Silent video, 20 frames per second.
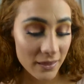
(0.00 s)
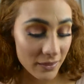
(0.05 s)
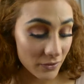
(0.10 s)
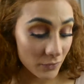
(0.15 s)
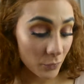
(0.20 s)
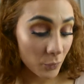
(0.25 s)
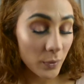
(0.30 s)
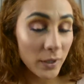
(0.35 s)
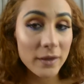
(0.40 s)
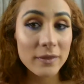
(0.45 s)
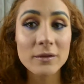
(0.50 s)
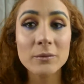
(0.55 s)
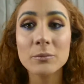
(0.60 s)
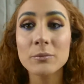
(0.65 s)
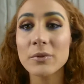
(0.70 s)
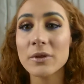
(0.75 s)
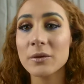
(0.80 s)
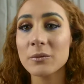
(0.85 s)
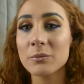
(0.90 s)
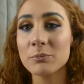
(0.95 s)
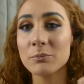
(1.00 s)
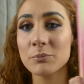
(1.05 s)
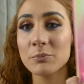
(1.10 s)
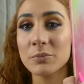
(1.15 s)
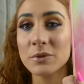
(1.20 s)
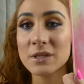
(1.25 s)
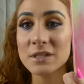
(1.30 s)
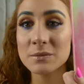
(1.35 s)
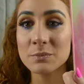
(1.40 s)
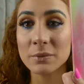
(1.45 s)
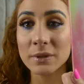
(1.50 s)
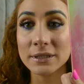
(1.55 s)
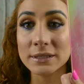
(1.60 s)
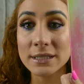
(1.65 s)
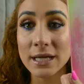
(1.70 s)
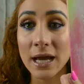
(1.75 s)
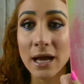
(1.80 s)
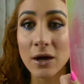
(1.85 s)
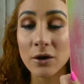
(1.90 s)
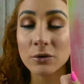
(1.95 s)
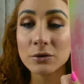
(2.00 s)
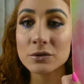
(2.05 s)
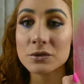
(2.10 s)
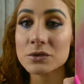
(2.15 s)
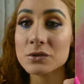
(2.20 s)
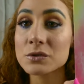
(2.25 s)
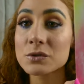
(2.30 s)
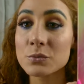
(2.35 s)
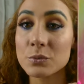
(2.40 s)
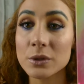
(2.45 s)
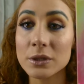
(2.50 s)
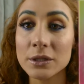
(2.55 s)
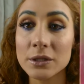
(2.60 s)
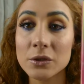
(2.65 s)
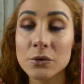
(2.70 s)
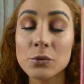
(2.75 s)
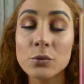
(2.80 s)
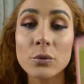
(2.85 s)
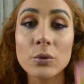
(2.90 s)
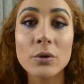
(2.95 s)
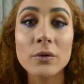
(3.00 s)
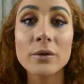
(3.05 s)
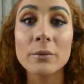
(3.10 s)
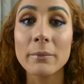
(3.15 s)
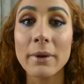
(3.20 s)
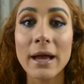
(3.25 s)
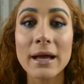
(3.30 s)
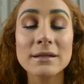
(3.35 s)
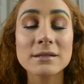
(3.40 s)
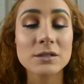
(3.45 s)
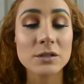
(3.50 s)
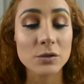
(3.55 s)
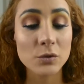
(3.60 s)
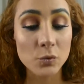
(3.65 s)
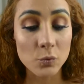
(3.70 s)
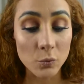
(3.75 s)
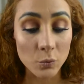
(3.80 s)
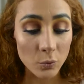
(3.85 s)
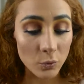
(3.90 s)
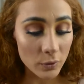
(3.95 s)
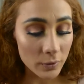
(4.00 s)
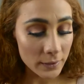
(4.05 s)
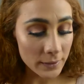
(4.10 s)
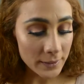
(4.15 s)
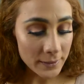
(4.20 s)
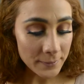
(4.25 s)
The way that these blend out, it's really cool. The mattes are cool.